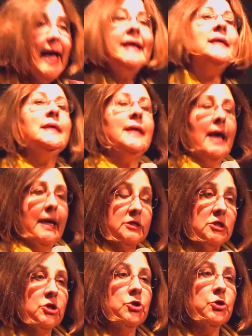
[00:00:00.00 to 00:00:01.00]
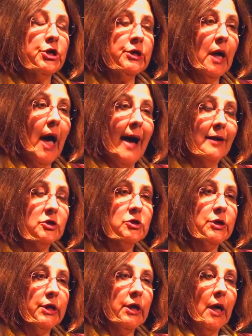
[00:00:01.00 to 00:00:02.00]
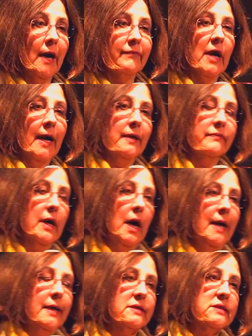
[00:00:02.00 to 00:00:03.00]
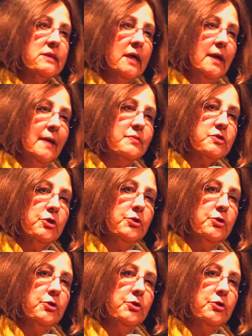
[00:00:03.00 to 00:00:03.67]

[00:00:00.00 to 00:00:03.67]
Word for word: Yes, you can actually, I've kind of got it set up so